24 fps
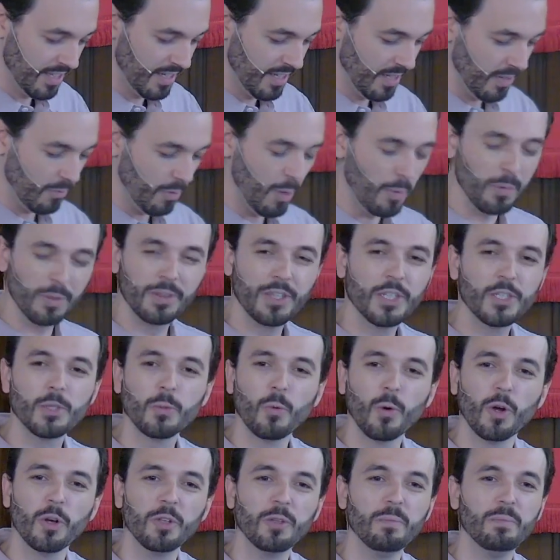What would this
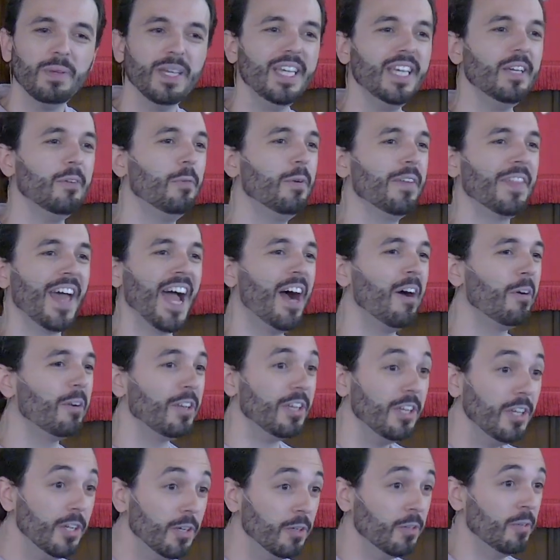world be
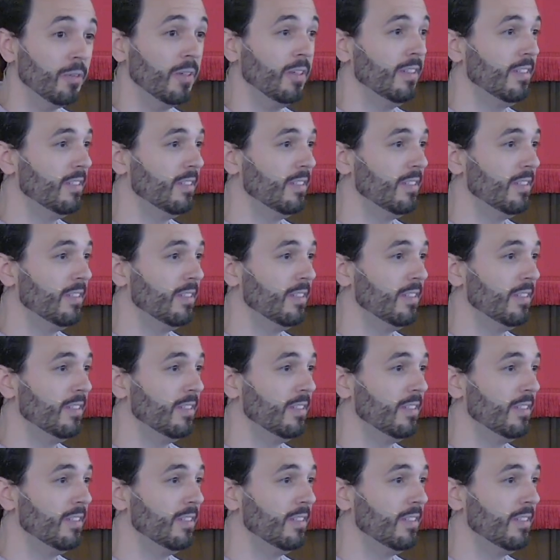without you?